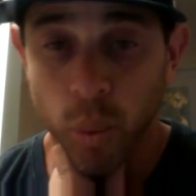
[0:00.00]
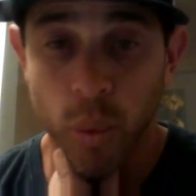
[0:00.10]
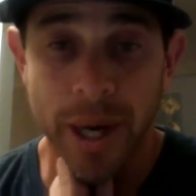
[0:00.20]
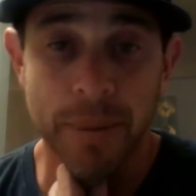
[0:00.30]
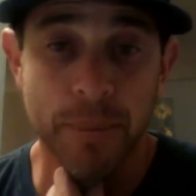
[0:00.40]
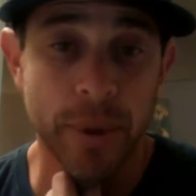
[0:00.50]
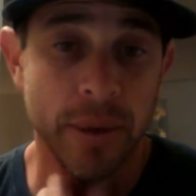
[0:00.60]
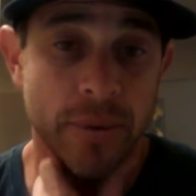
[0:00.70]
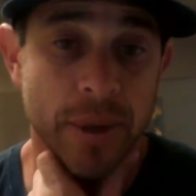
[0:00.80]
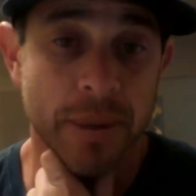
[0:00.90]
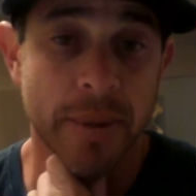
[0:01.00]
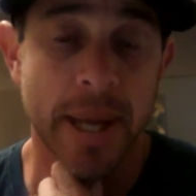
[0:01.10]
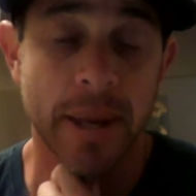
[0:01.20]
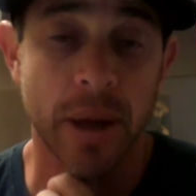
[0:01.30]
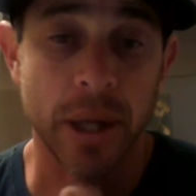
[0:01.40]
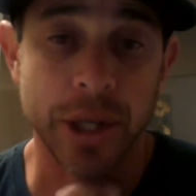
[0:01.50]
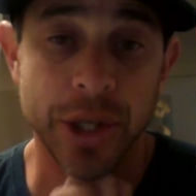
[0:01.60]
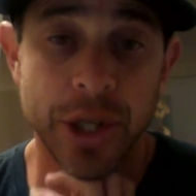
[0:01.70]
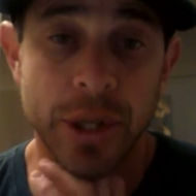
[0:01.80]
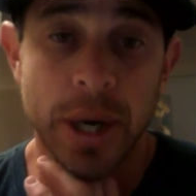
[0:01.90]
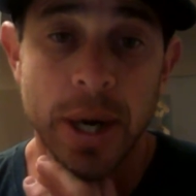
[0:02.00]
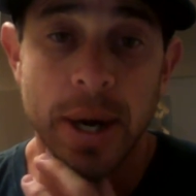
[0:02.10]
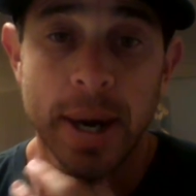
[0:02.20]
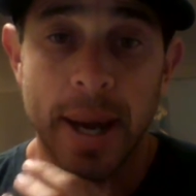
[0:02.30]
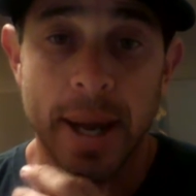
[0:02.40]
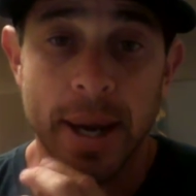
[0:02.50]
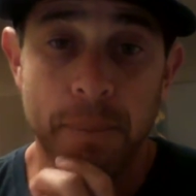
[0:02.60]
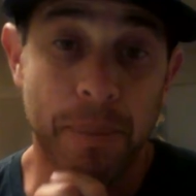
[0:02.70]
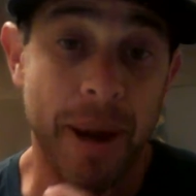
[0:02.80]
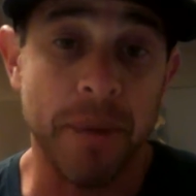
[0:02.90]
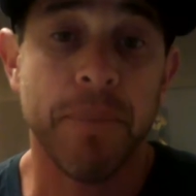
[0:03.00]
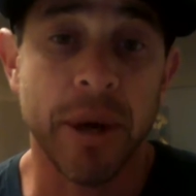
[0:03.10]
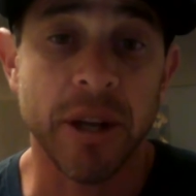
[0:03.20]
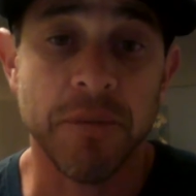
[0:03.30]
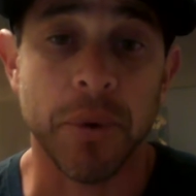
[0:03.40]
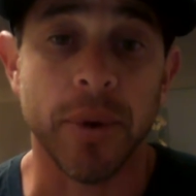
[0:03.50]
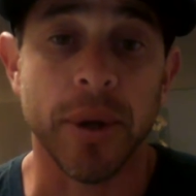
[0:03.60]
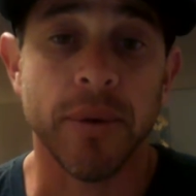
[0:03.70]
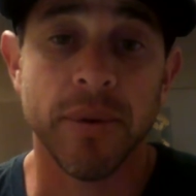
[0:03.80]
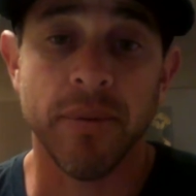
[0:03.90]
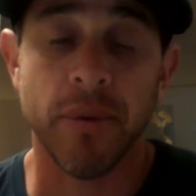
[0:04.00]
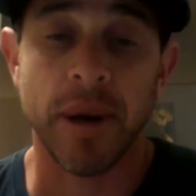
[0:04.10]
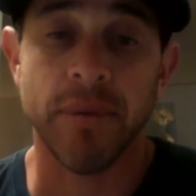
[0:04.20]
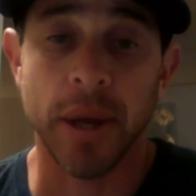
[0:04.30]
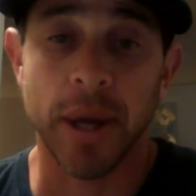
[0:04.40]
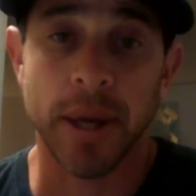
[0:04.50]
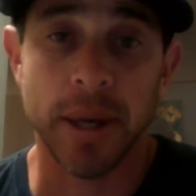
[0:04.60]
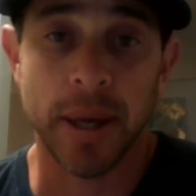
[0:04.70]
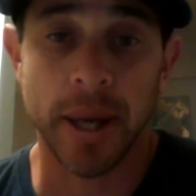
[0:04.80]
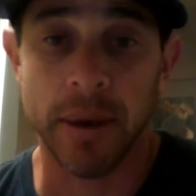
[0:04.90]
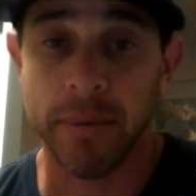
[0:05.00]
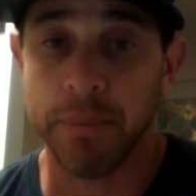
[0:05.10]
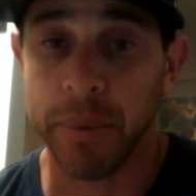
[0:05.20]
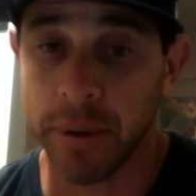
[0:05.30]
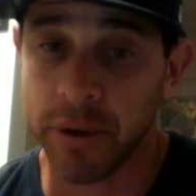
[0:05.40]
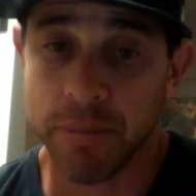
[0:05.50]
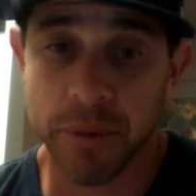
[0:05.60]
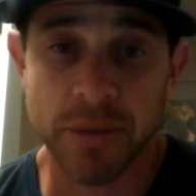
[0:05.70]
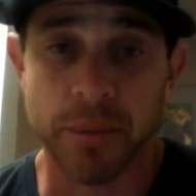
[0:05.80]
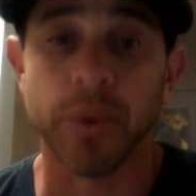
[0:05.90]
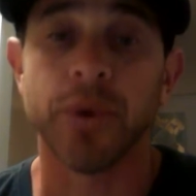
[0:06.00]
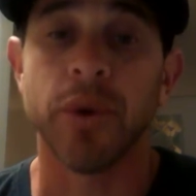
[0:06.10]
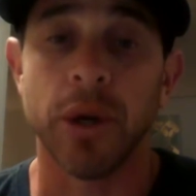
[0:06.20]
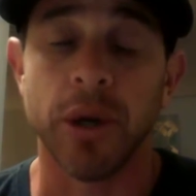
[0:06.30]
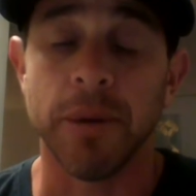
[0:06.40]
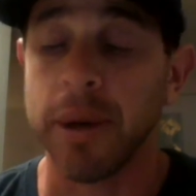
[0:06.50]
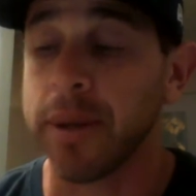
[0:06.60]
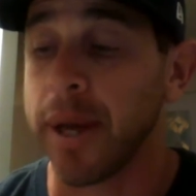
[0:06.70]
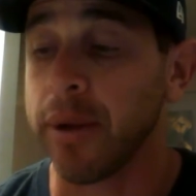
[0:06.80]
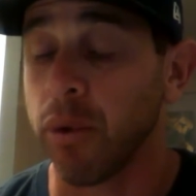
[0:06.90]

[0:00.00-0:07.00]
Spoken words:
what I bring, some of that knowledge and my experience of what I've done, and but there's much more to learn about that.